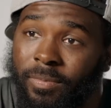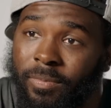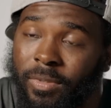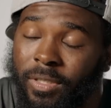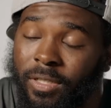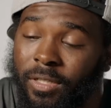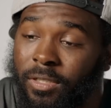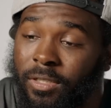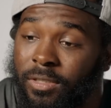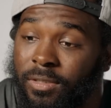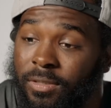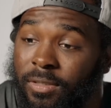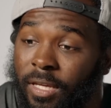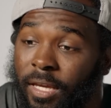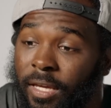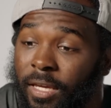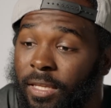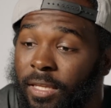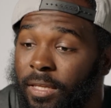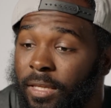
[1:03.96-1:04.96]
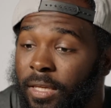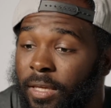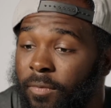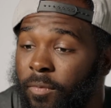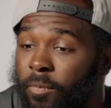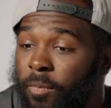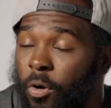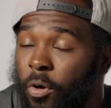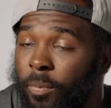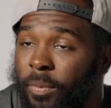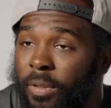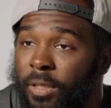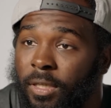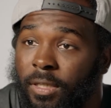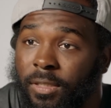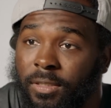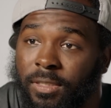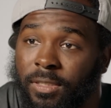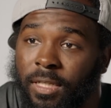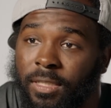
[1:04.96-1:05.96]
because at any given moment he
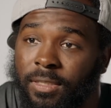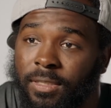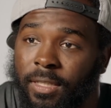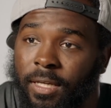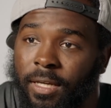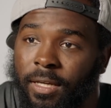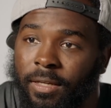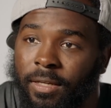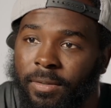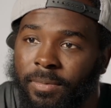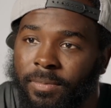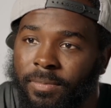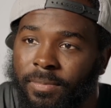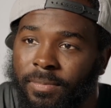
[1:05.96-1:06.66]
can change the game.